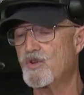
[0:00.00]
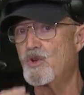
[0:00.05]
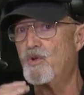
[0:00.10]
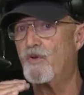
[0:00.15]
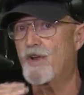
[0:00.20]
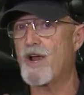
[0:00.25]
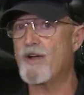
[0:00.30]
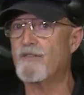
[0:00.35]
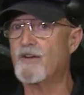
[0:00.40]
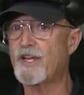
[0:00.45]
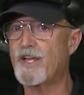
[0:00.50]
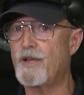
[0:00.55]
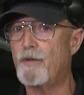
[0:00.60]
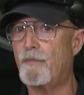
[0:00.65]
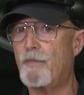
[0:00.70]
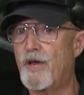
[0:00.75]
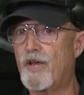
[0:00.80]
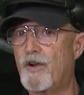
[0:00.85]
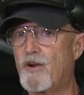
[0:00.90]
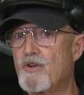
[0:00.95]
You never
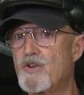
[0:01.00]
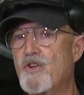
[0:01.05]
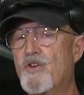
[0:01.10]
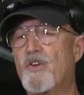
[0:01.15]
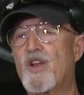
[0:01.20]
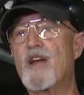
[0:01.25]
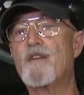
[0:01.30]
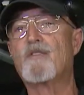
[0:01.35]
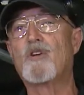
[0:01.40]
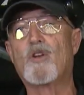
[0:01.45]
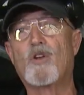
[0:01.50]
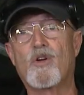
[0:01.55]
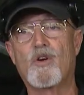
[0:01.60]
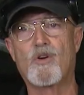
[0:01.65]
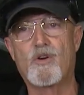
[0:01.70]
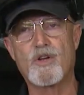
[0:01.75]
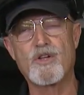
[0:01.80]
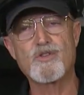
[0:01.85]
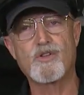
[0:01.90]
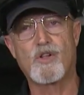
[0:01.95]
get better, you never
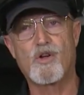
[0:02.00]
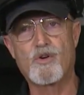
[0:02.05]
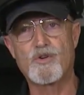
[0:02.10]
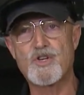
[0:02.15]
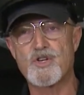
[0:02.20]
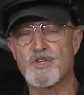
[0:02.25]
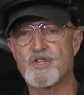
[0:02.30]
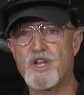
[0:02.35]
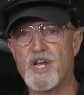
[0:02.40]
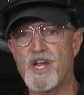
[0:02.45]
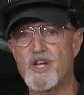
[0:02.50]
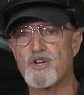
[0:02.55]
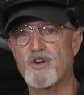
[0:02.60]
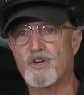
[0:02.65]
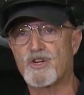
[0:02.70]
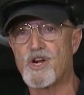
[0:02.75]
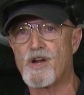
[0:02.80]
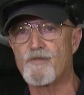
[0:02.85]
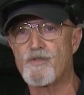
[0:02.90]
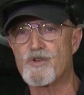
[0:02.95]
learn as long as you stay in your
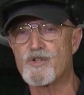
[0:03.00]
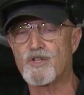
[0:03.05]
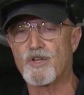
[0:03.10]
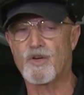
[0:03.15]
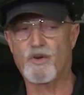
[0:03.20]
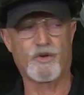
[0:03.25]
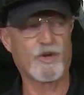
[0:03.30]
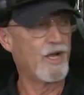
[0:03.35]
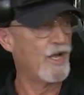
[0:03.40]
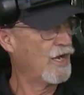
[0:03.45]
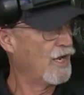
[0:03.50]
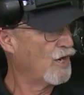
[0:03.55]
comfort zone.